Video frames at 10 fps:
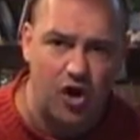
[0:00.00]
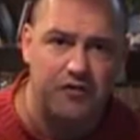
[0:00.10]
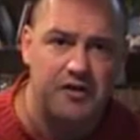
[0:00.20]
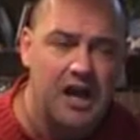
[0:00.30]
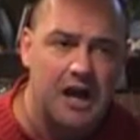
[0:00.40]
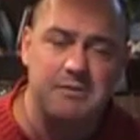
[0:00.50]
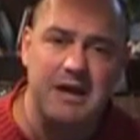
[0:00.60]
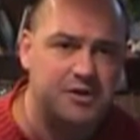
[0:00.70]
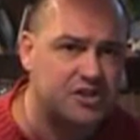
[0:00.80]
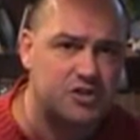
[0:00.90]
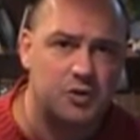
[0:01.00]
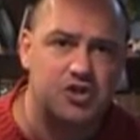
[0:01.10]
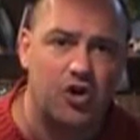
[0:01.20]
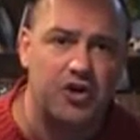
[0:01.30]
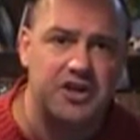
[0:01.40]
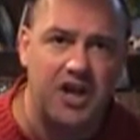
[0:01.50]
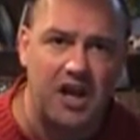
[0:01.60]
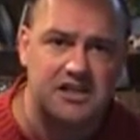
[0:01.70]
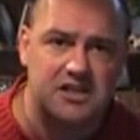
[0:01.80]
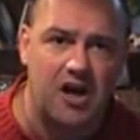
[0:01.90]
it off and maybe just switch it on at
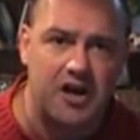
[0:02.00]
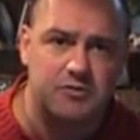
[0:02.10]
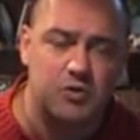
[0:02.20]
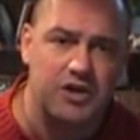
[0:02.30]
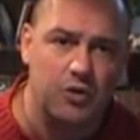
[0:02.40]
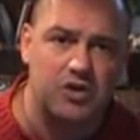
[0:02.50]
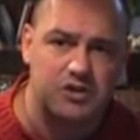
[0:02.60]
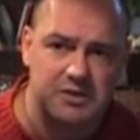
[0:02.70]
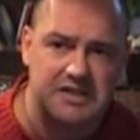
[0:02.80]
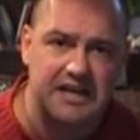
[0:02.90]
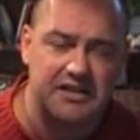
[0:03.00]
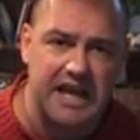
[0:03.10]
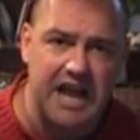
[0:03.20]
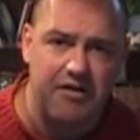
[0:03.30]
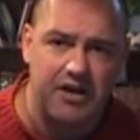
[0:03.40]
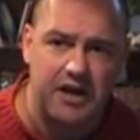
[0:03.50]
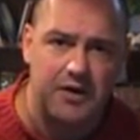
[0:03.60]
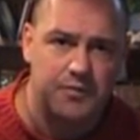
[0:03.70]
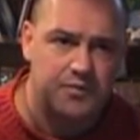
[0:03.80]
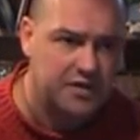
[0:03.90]
night times when you want to protect the area.
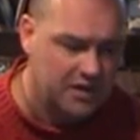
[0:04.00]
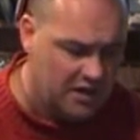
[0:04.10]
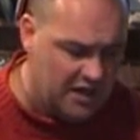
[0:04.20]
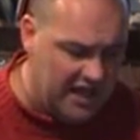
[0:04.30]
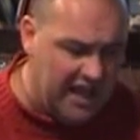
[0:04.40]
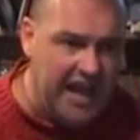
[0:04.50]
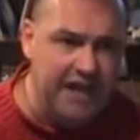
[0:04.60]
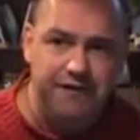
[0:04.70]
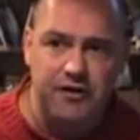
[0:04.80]
If